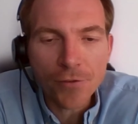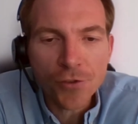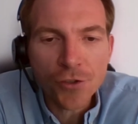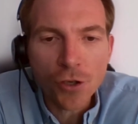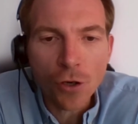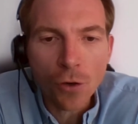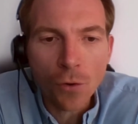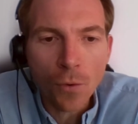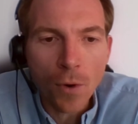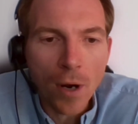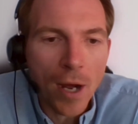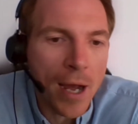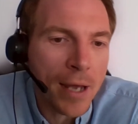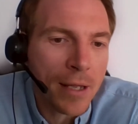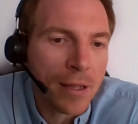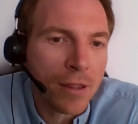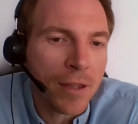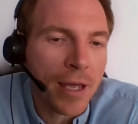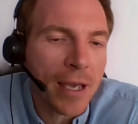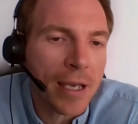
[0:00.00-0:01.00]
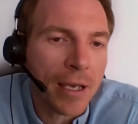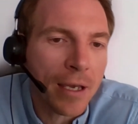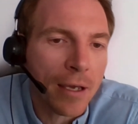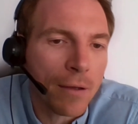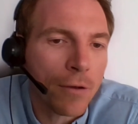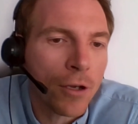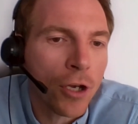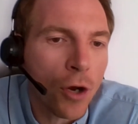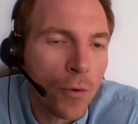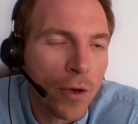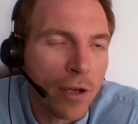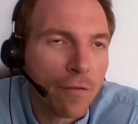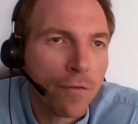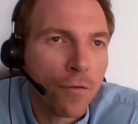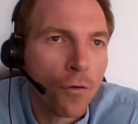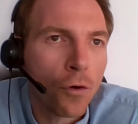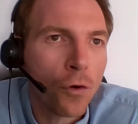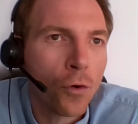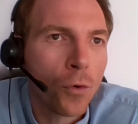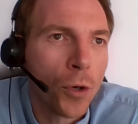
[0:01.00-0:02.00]
So I think going
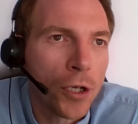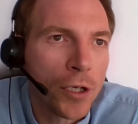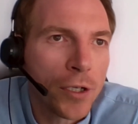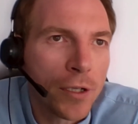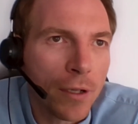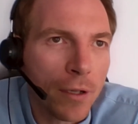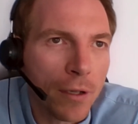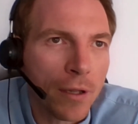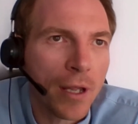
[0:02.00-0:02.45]
forward,